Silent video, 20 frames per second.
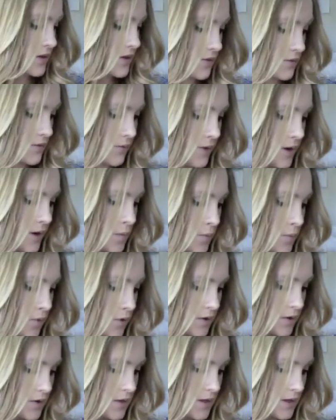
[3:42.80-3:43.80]
this way
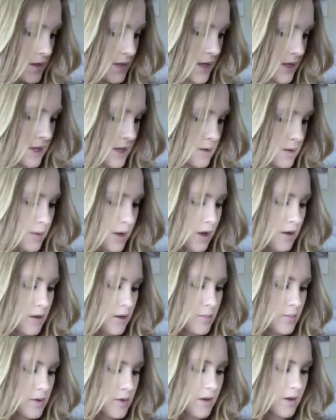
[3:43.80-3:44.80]
more than the Naked
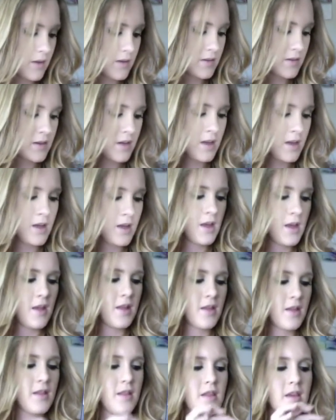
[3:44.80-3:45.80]
palette because
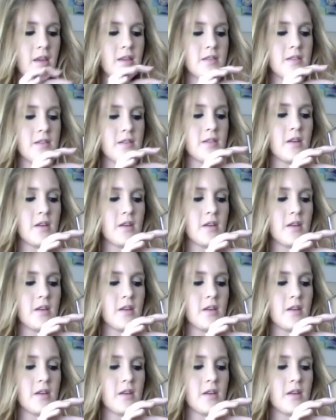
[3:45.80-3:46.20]
this